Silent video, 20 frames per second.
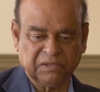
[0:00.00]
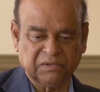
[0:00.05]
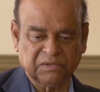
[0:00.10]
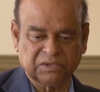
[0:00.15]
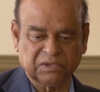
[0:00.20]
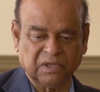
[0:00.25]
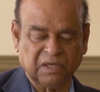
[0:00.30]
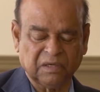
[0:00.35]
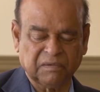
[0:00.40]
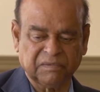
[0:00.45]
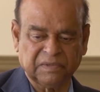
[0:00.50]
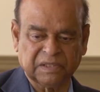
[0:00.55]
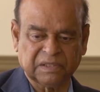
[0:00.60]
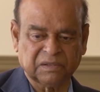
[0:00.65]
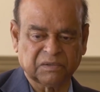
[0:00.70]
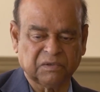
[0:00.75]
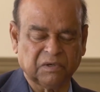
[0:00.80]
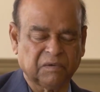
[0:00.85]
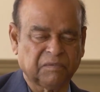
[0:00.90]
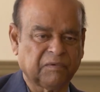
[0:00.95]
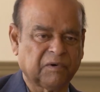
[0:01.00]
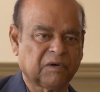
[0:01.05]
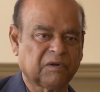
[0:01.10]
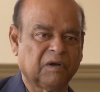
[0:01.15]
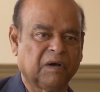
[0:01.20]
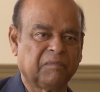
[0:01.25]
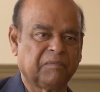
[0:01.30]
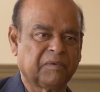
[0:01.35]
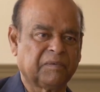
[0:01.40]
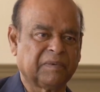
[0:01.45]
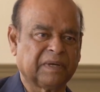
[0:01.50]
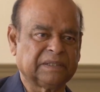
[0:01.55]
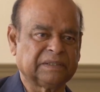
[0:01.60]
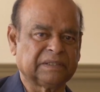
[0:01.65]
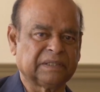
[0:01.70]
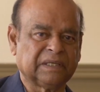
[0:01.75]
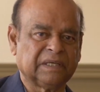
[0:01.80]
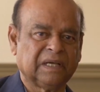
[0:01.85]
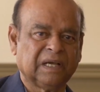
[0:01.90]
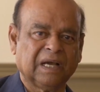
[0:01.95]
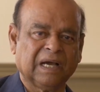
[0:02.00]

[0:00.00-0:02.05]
to solve it, go for compromising.